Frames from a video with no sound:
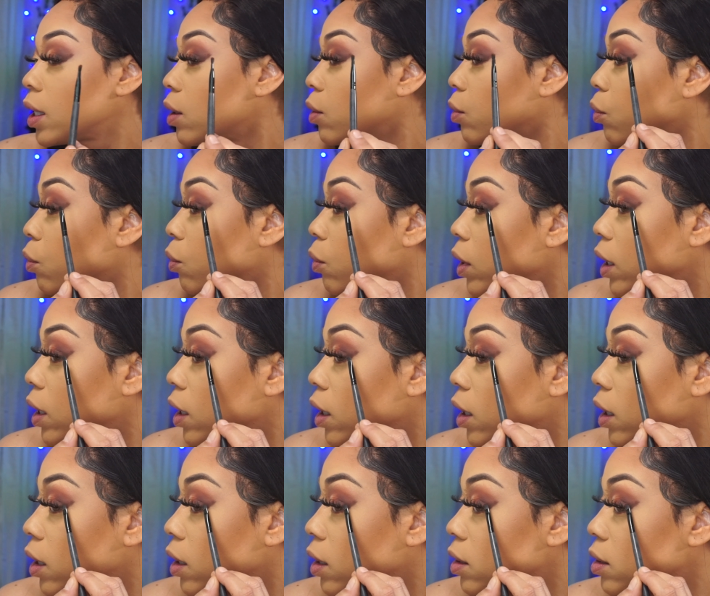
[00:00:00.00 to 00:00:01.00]
wing
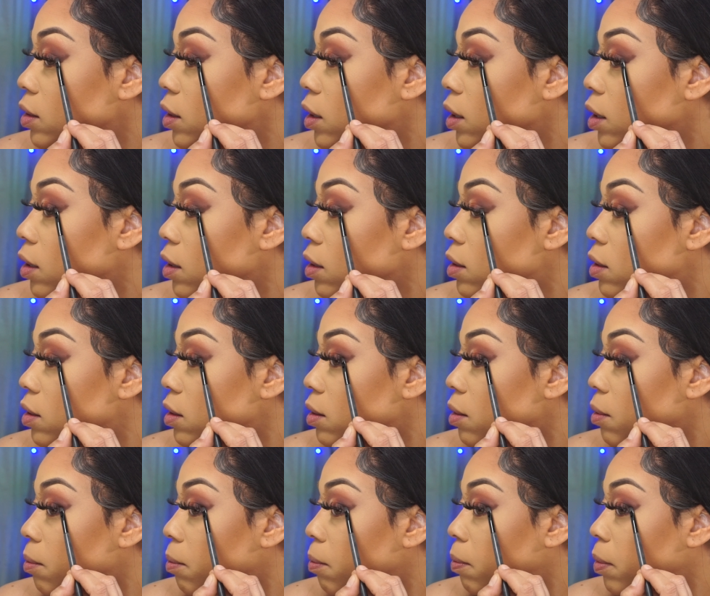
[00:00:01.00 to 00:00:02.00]
in a sense,
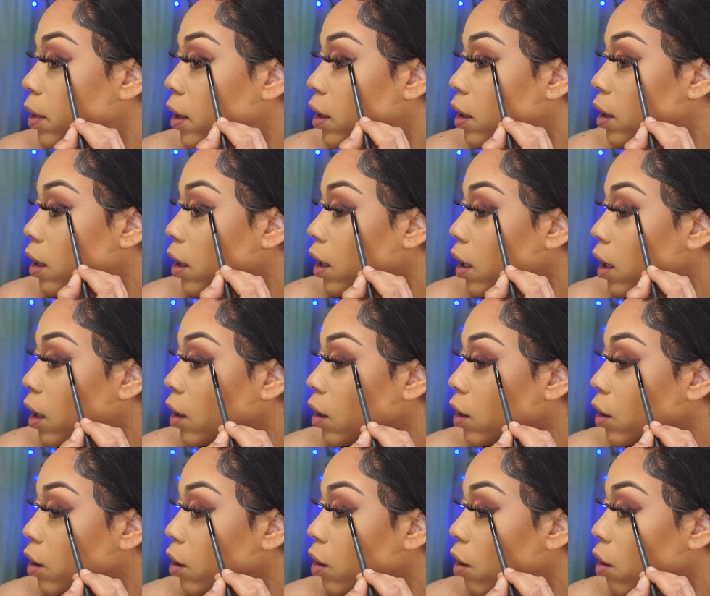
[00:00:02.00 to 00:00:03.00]
but the
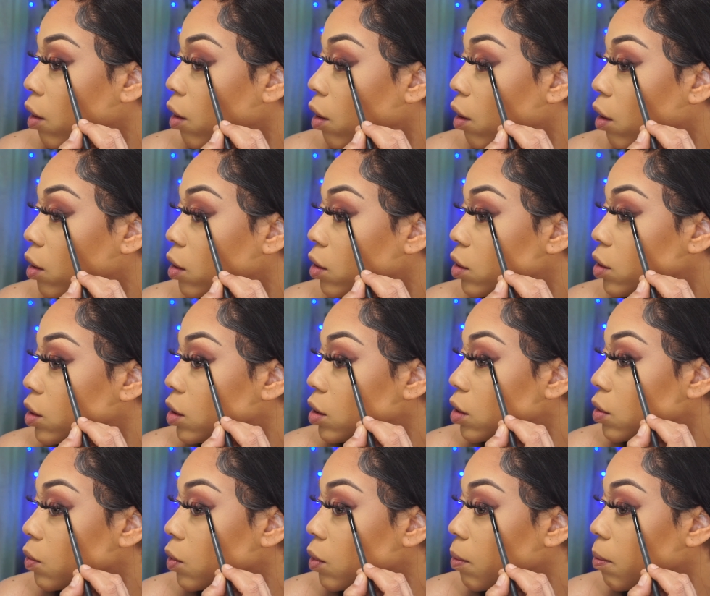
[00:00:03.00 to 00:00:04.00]
color all just
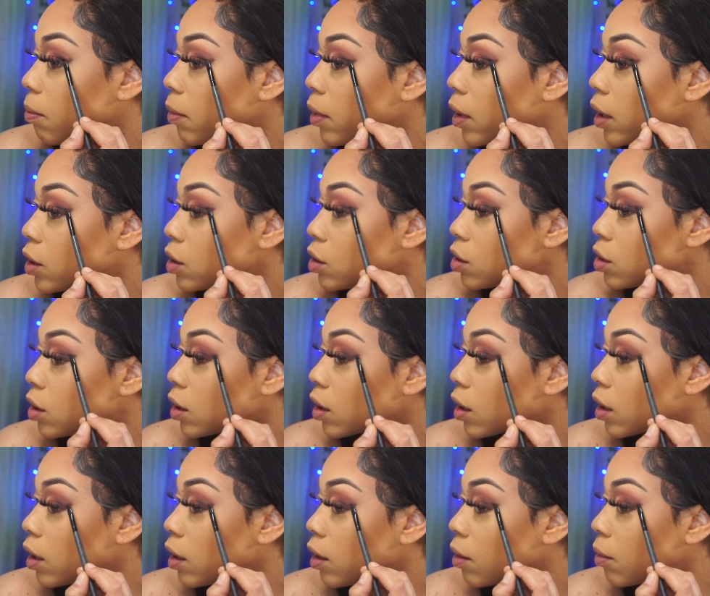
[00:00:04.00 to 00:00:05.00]
will mesh and
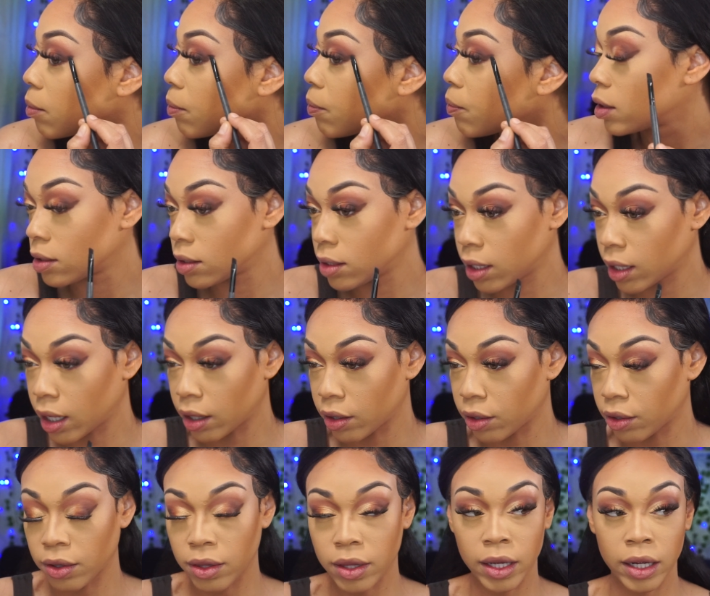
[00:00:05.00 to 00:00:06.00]
come together
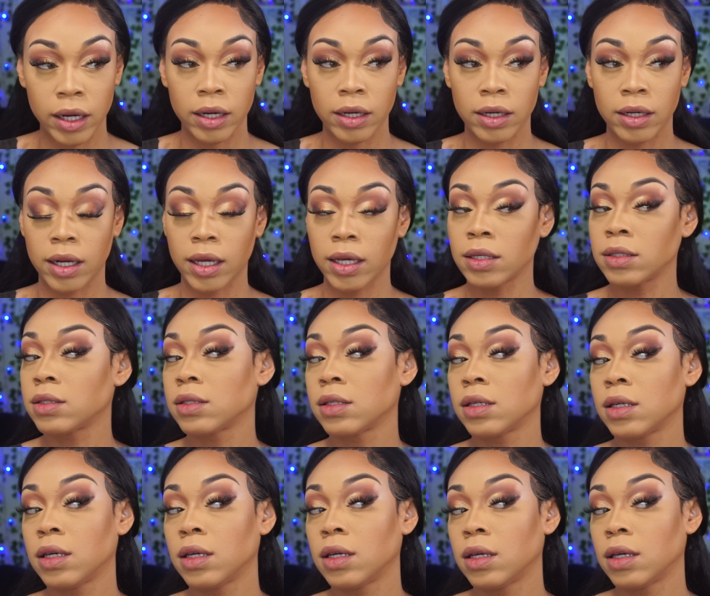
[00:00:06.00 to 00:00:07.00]
there
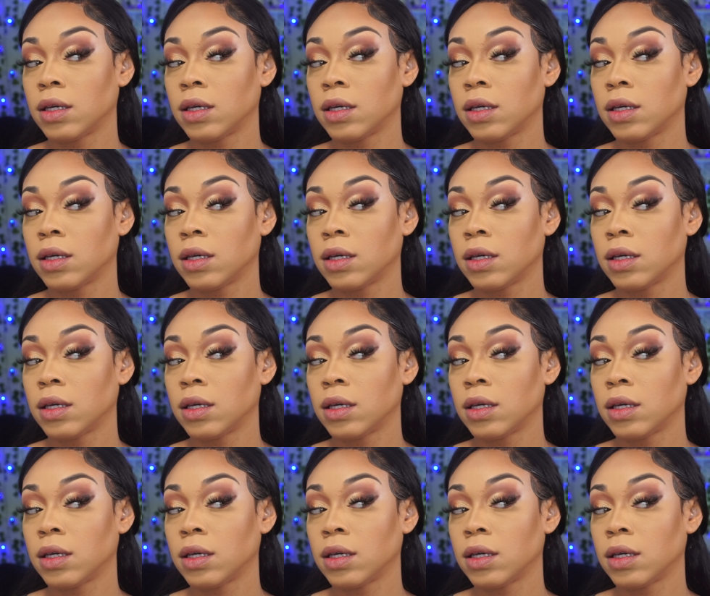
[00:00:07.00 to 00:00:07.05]
nicely.